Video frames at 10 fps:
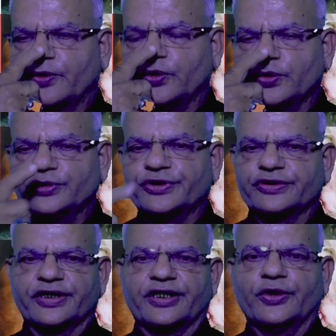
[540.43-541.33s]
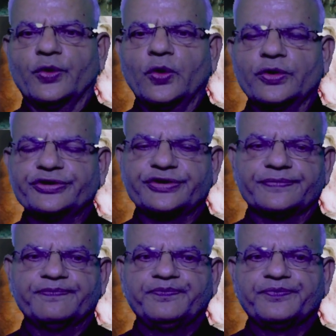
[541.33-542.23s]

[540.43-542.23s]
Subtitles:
nodules on the nose,